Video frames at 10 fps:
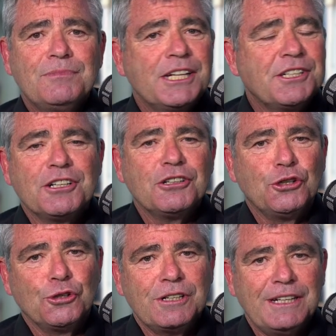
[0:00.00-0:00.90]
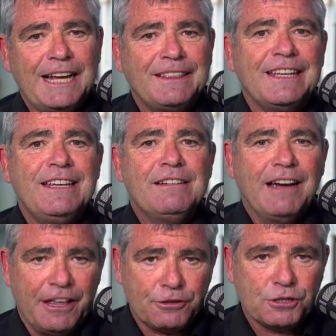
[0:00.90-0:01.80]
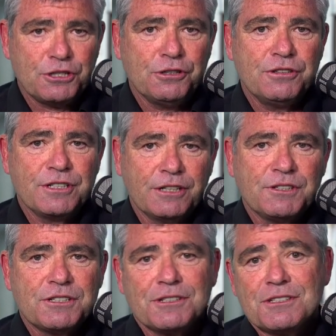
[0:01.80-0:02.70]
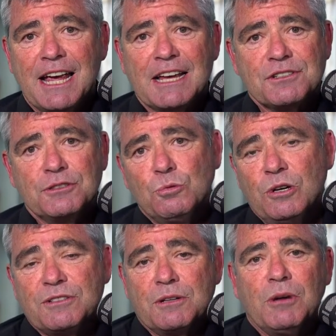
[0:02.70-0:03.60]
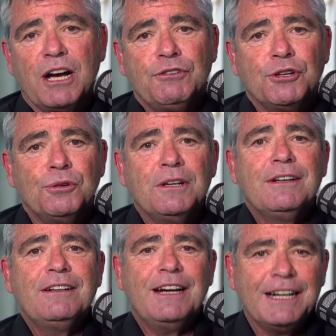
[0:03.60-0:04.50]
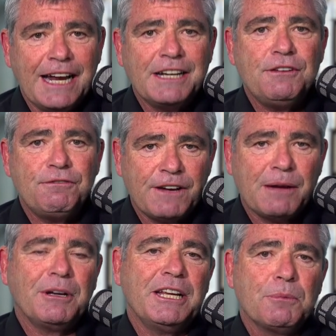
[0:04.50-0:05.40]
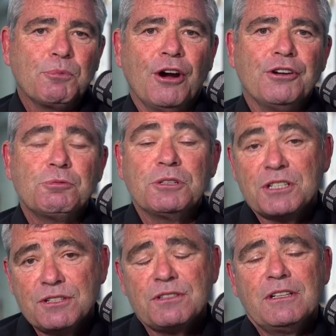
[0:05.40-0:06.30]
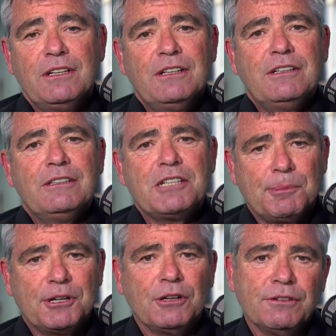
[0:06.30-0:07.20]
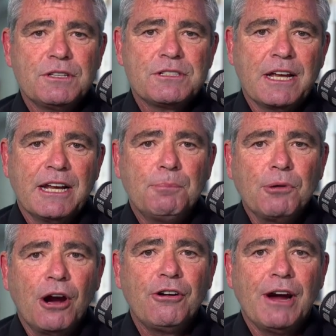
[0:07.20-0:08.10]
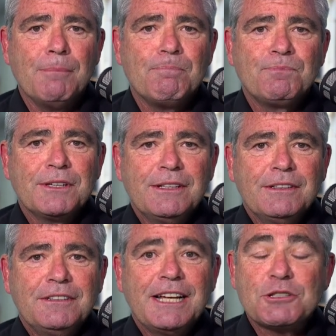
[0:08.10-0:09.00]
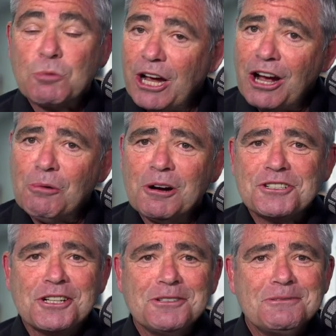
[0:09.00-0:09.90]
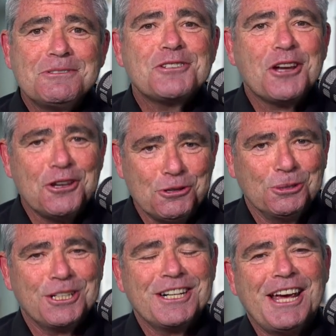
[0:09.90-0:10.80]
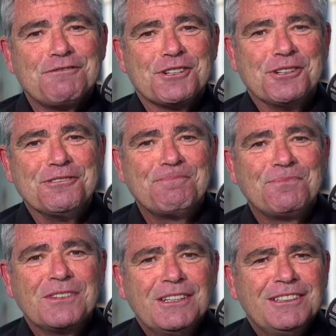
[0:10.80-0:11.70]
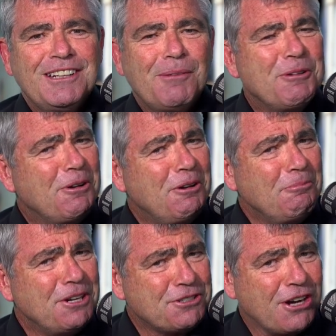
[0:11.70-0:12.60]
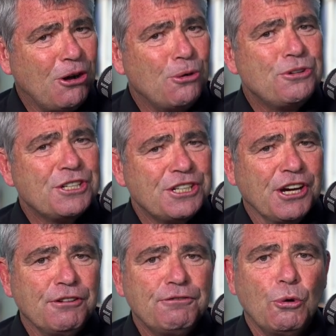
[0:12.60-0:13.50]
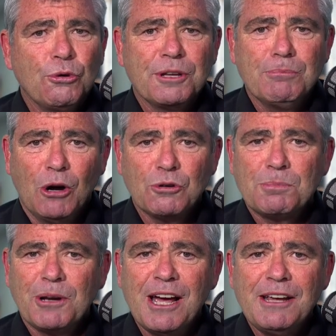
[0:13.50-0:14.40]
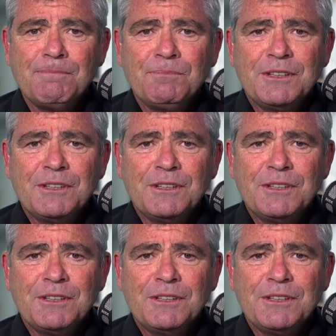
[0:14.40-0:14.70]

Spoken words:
They didn't look at the other issues that I've just discussed. It was, in my view, an anti-family approach, which is typical of the Sunday program. That's why I watched it, so you wouldn't have to. I mean, weren't we told to go forth and multiply?